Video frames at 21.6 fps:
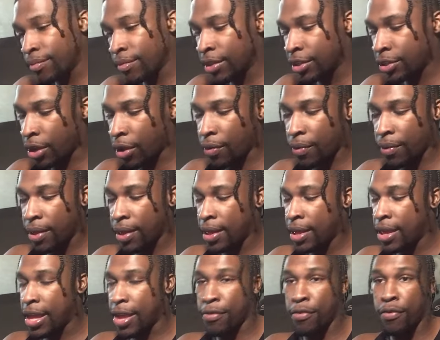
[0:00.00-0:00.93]
So
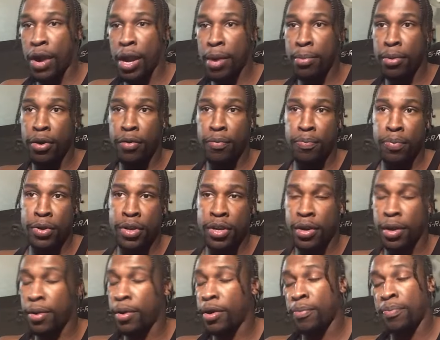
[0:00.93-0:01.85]
if you rock them on
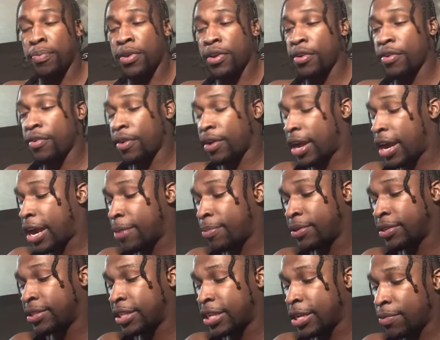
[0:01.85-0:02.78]
a pure
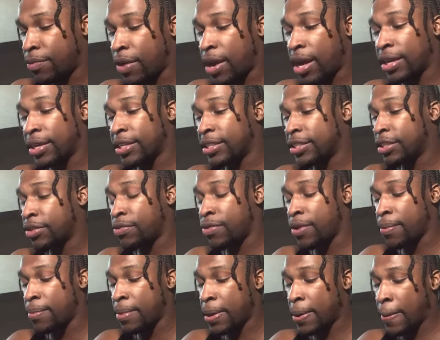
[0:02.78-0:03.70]
hybrids team, rock this
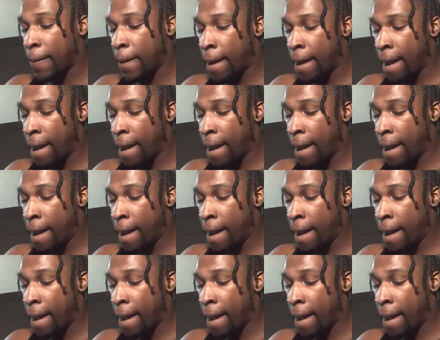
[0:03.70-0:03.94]
equipment.